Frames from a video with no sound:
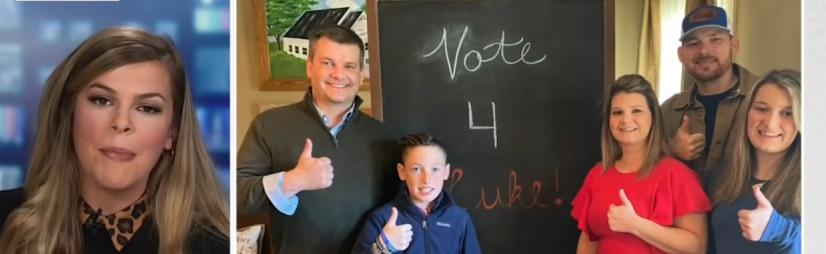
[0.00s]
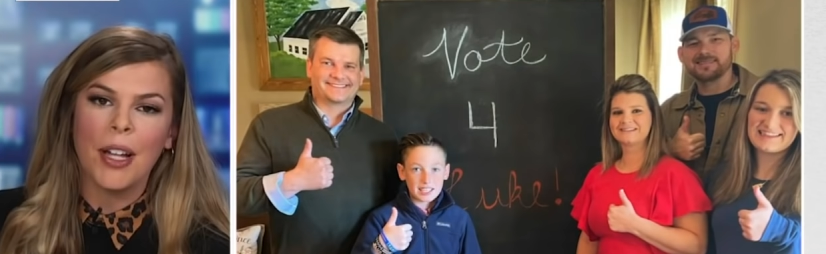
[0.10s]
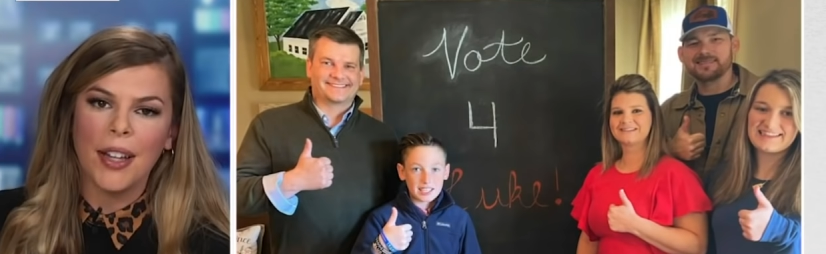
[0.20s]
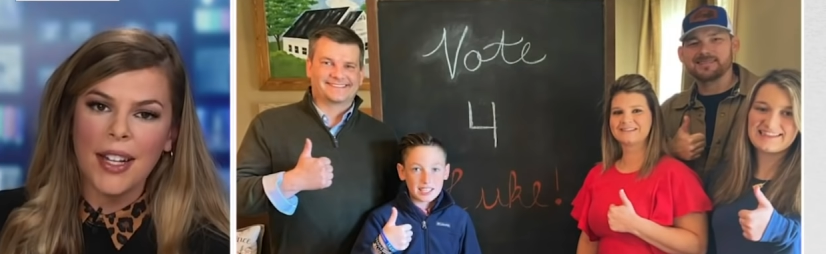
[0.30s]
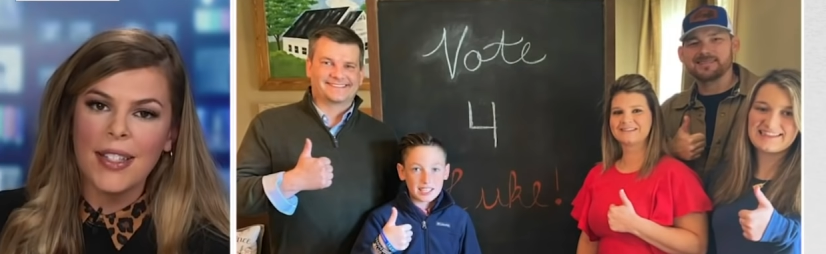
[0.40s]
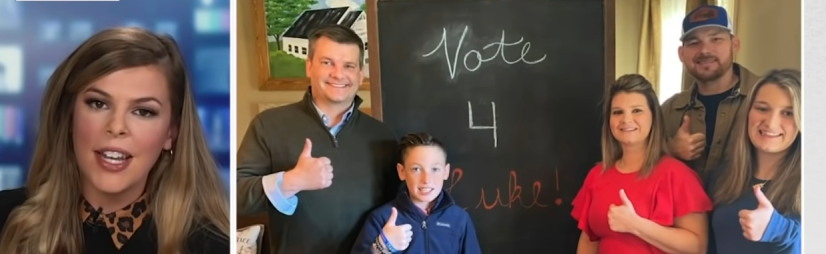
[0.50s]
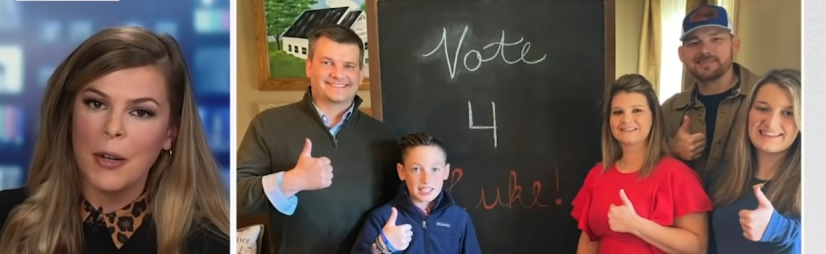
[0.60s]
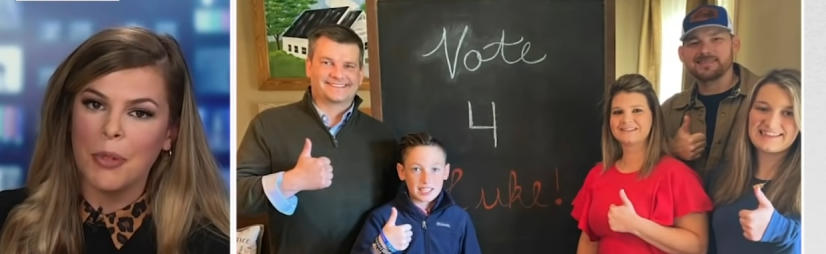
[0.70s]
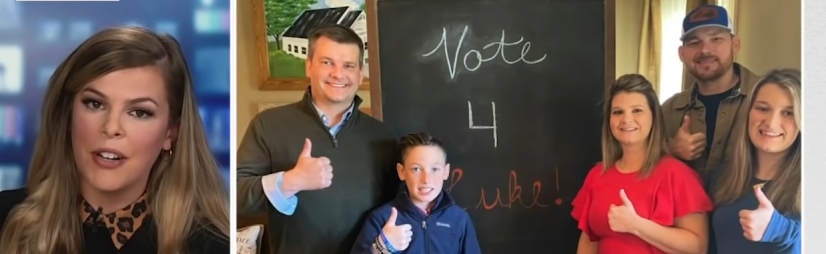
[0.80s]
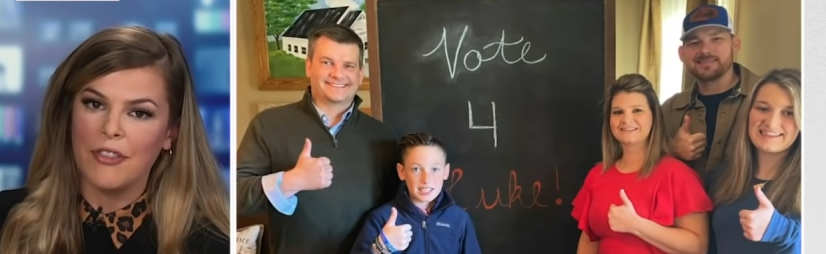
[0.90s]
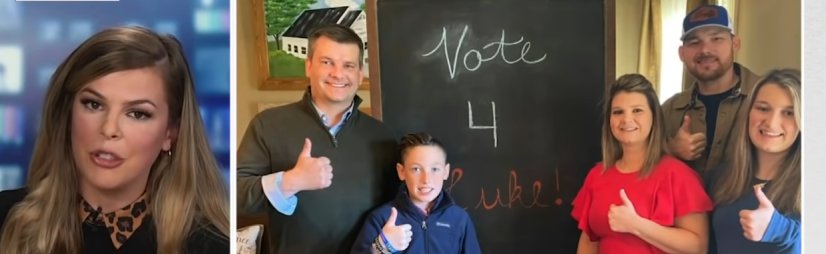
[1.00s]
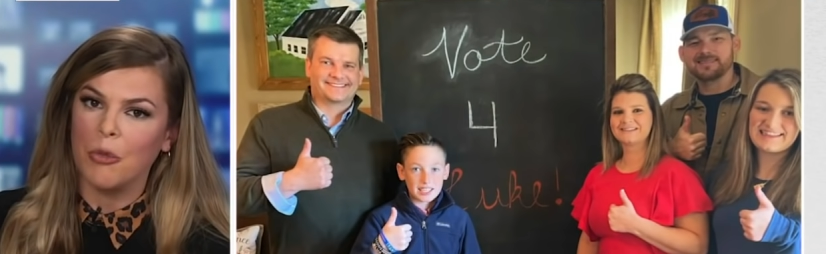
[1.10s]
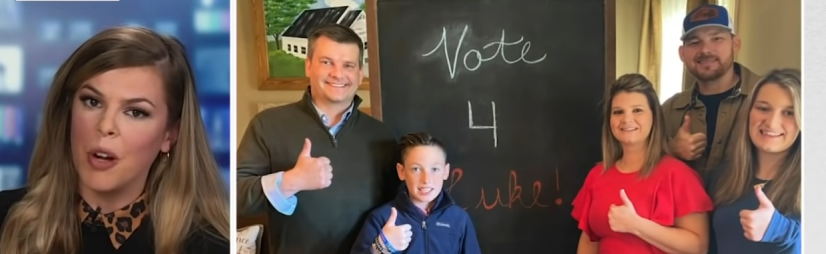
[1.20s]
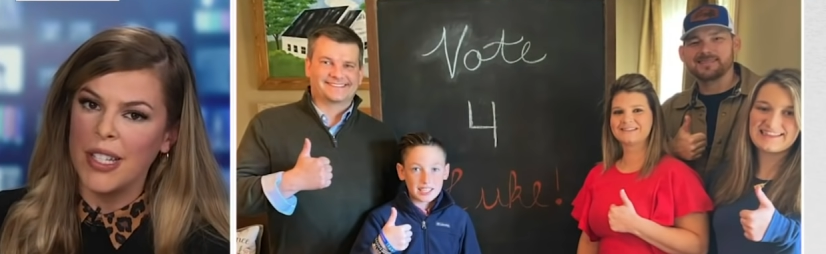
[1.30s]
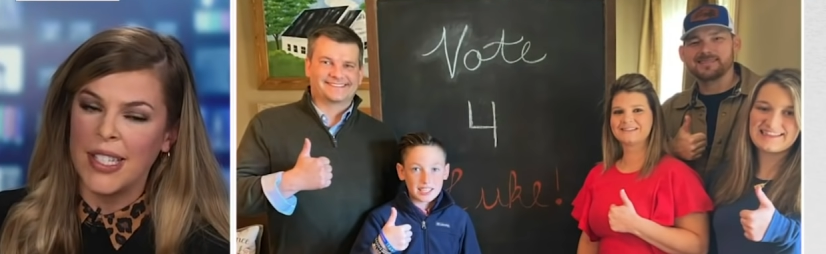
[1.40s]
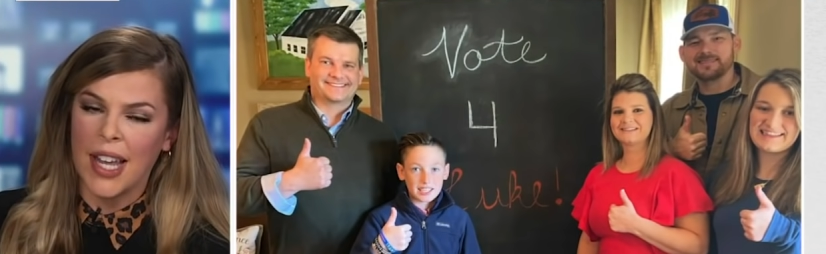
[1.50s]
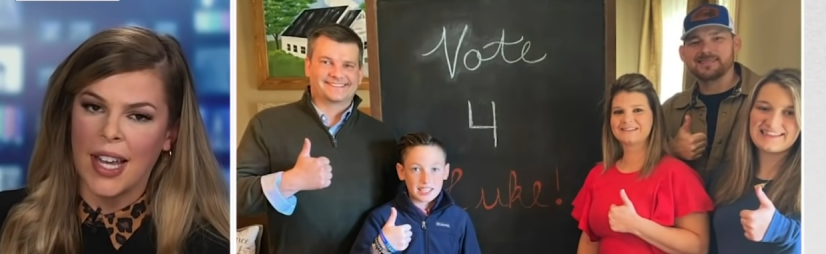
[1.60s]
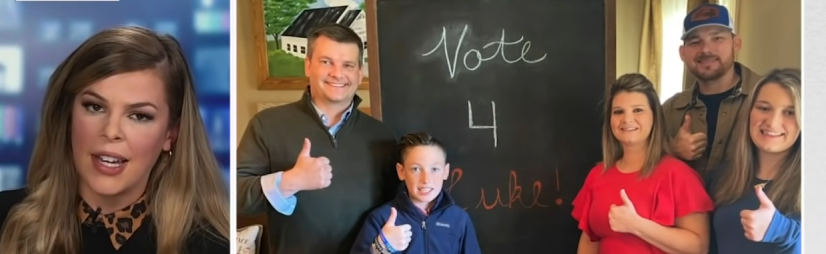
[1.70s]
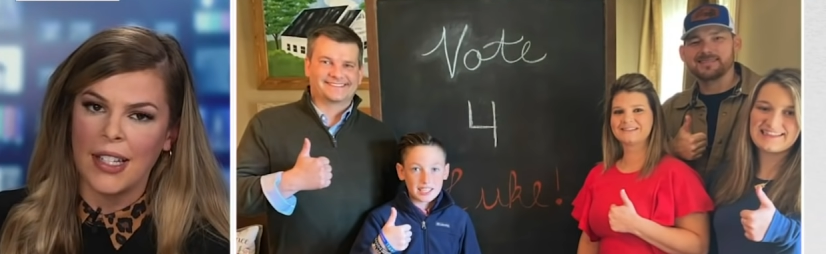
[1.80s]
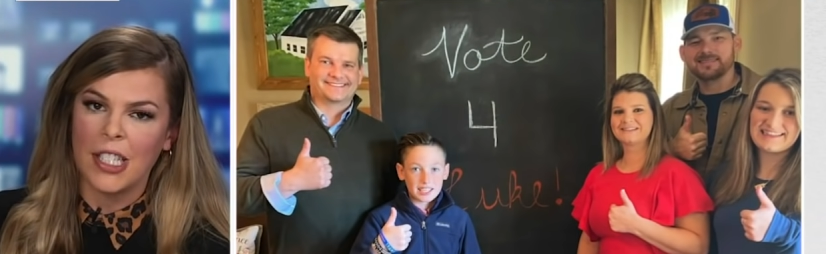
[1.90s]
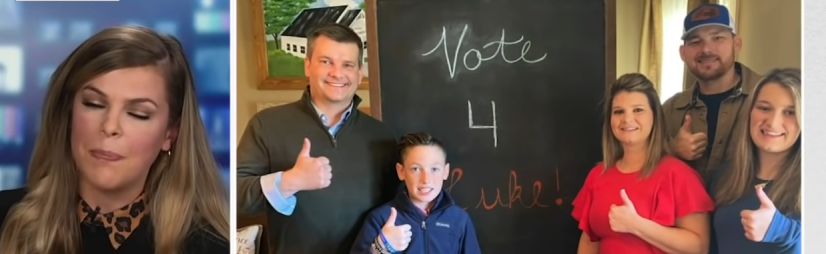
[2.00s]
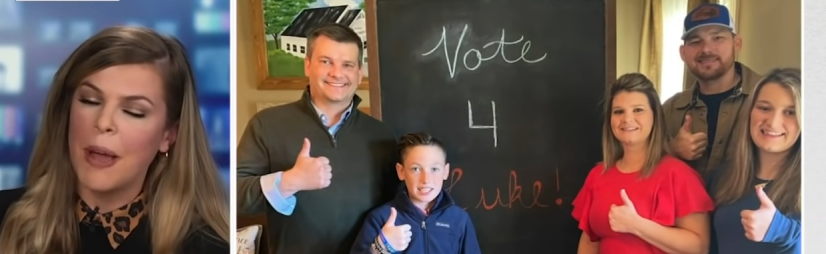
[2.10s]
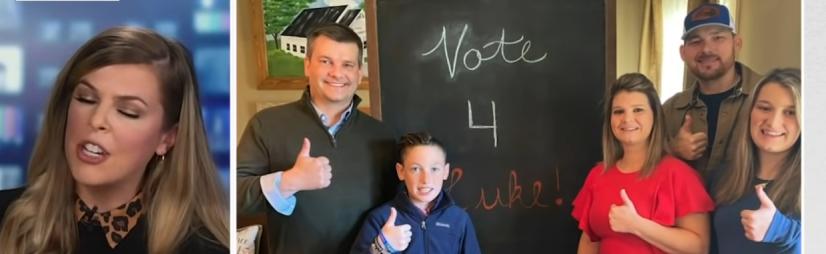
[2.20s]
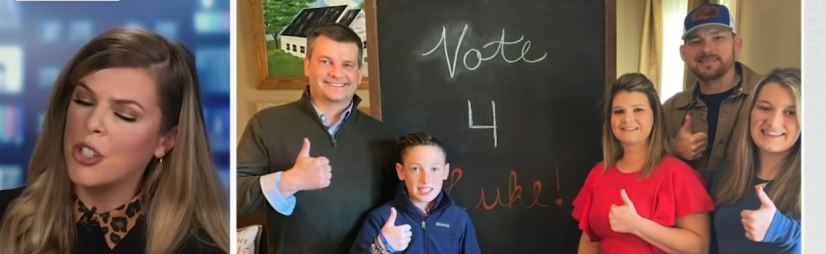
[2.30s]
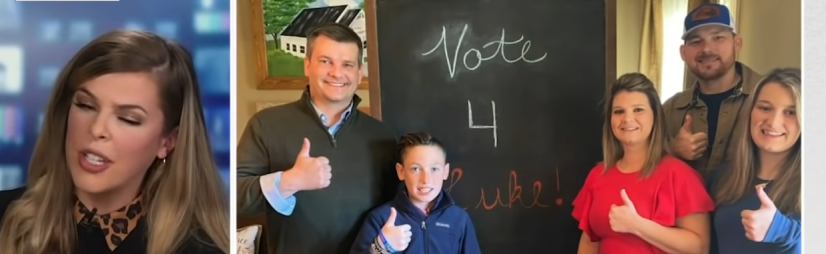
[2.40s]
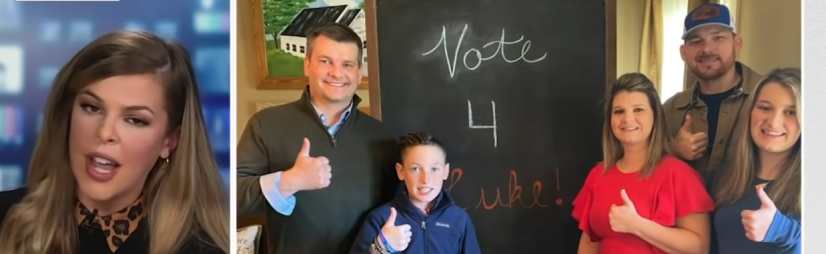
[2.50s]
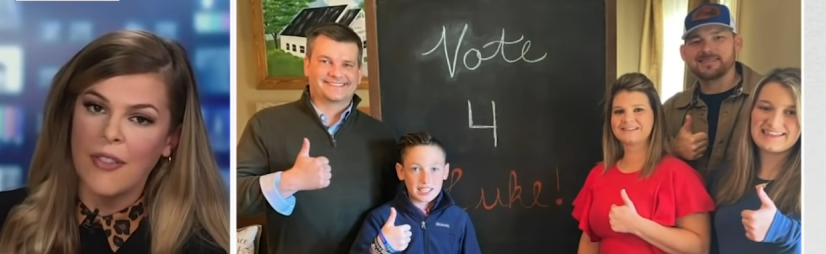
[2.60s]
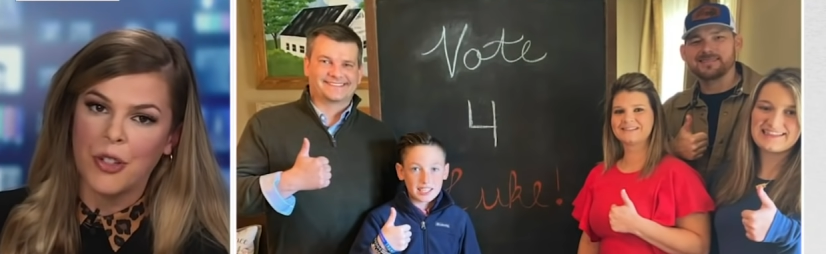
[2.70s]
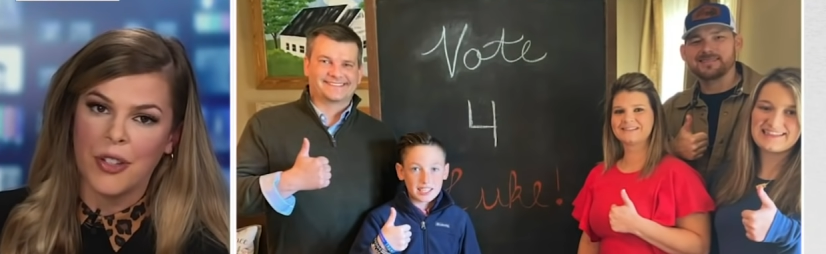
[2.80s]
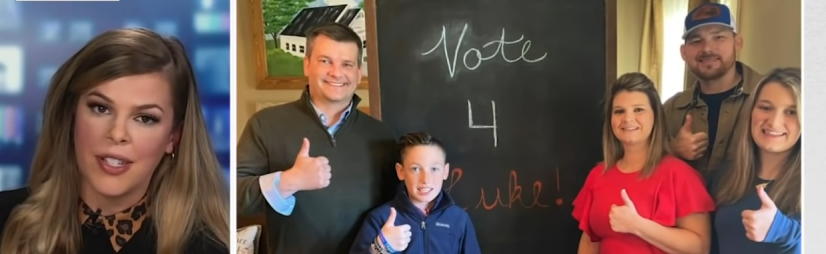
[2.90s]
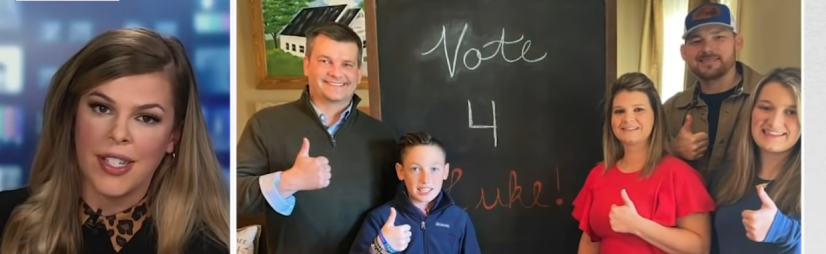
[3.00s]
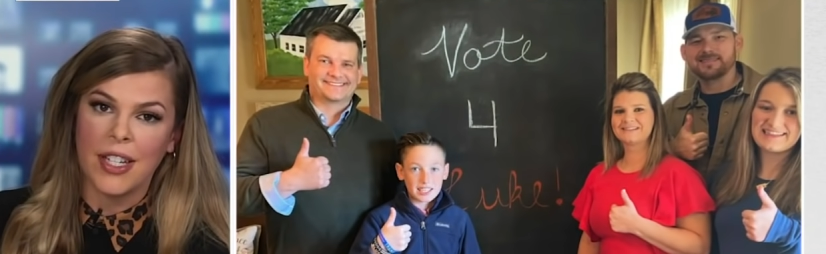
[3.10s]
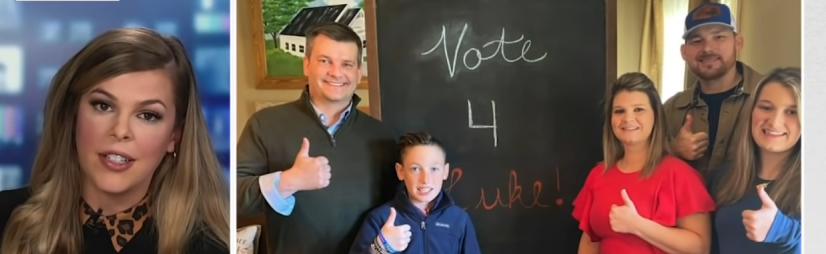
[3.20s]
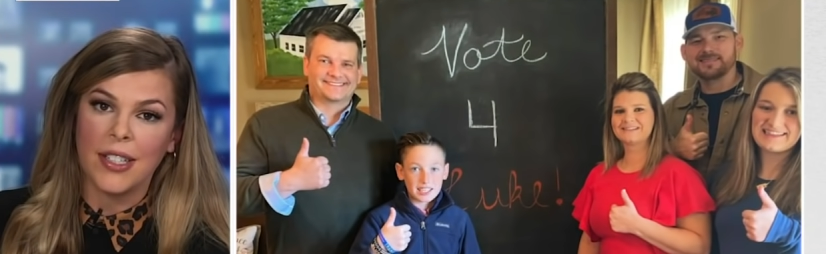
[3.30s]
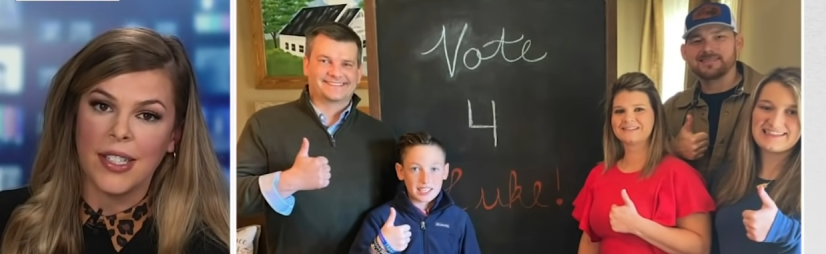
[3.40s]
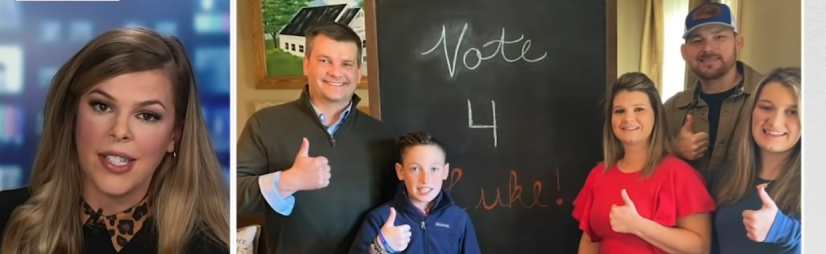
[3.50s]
Speaker 1: But let's take a break for 1 second, especially after this year, and